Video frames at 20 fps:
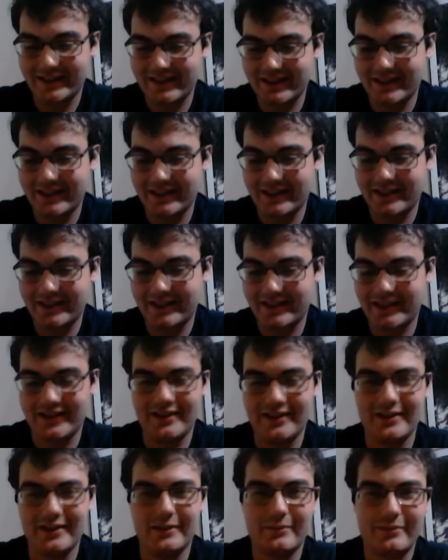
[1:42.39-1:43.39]
in
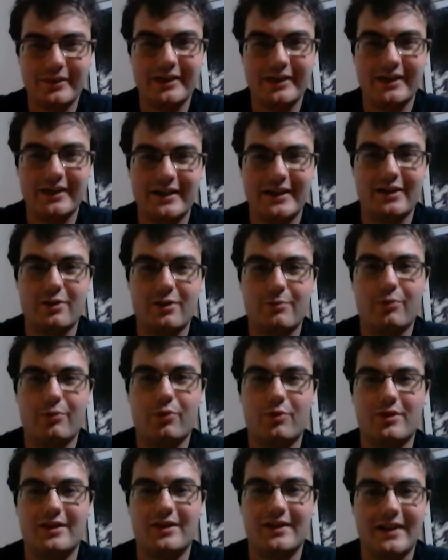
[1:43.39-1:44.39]
an
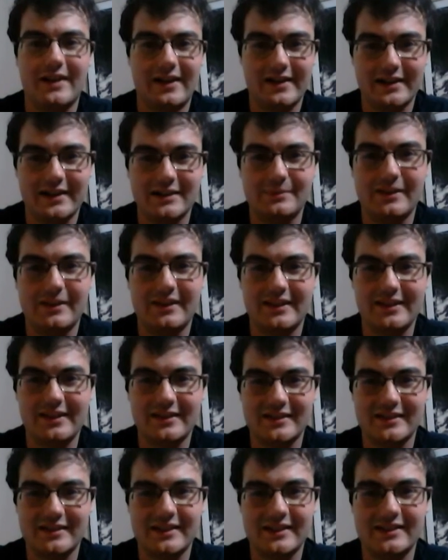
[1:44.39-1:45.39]
airport and not expecting to
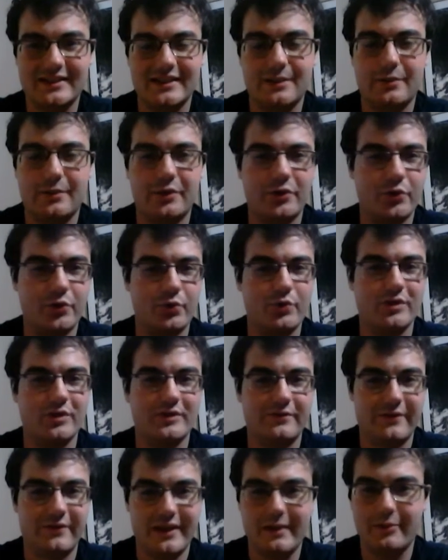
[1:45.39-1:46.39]
see someone who was
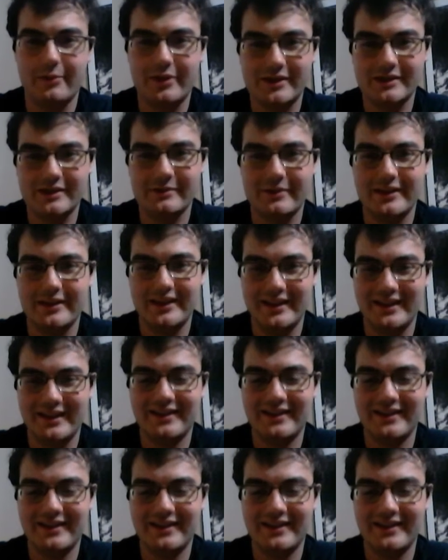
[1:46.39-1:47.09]
family to me.